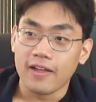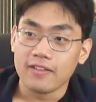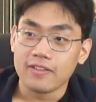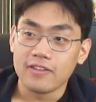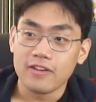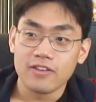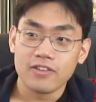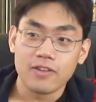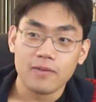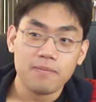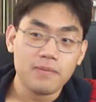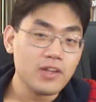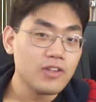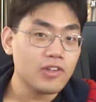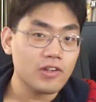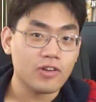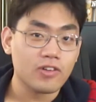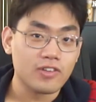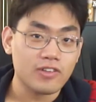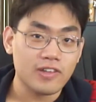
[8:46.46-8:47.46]
There's a
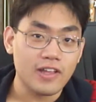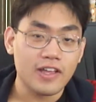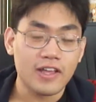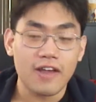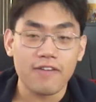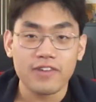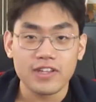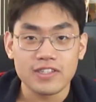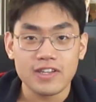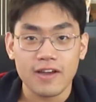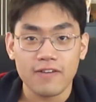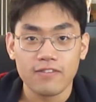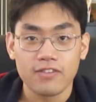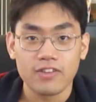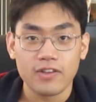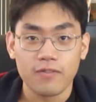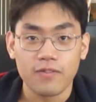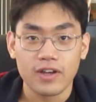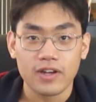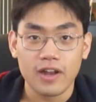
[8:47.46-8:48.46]
musical sting every time
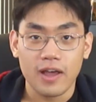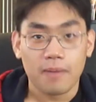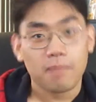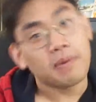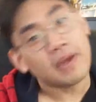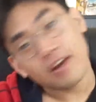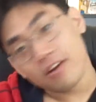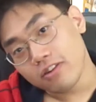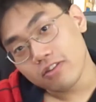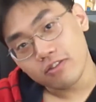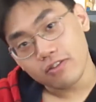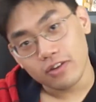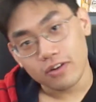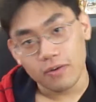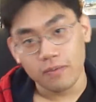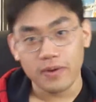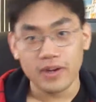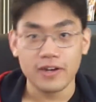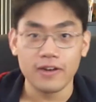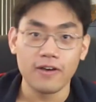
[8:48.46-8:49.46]
someone peers through the
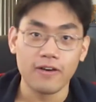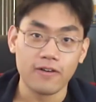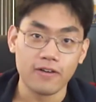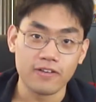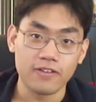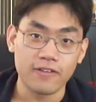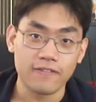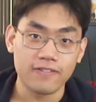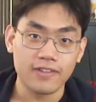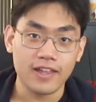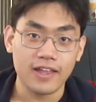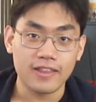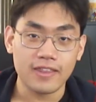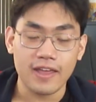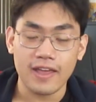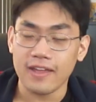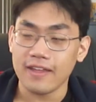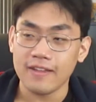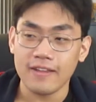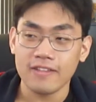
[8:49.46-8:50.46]
window or something like that.